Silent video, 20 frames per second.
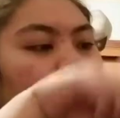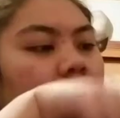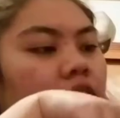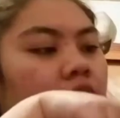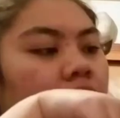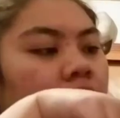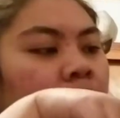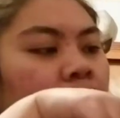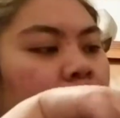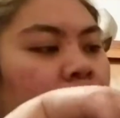
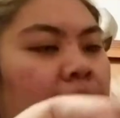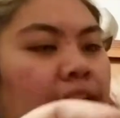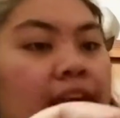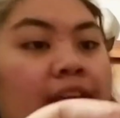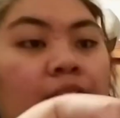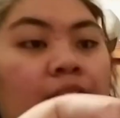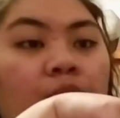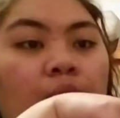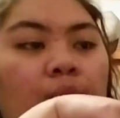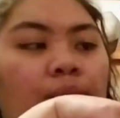my
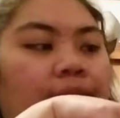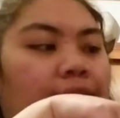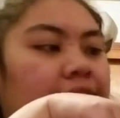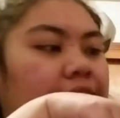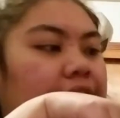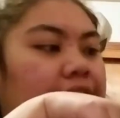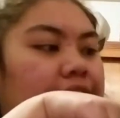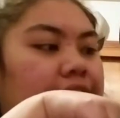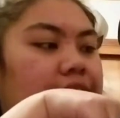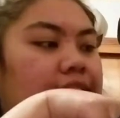ankle
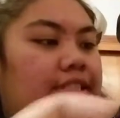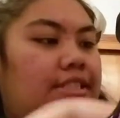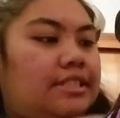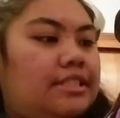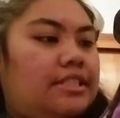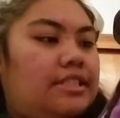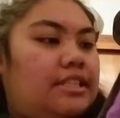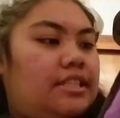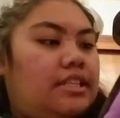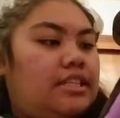brace,
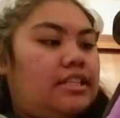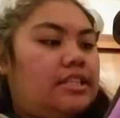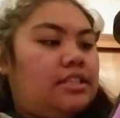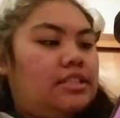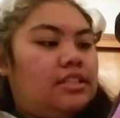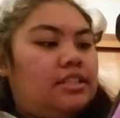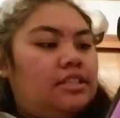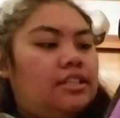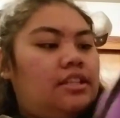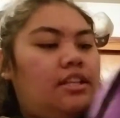
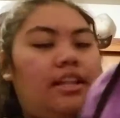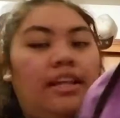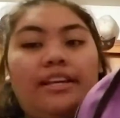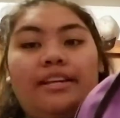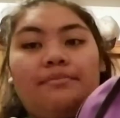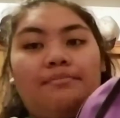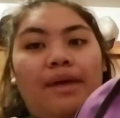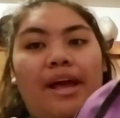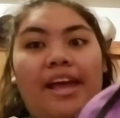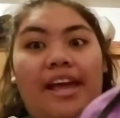
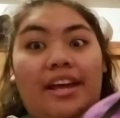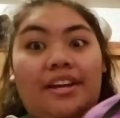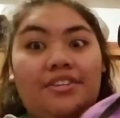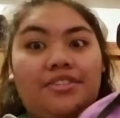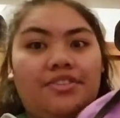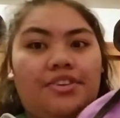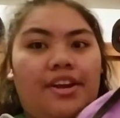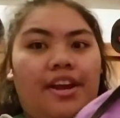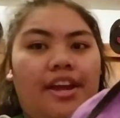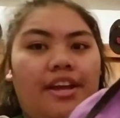like, my
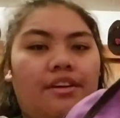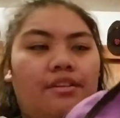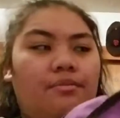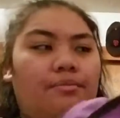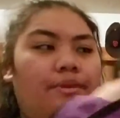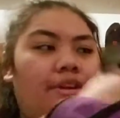extra ankle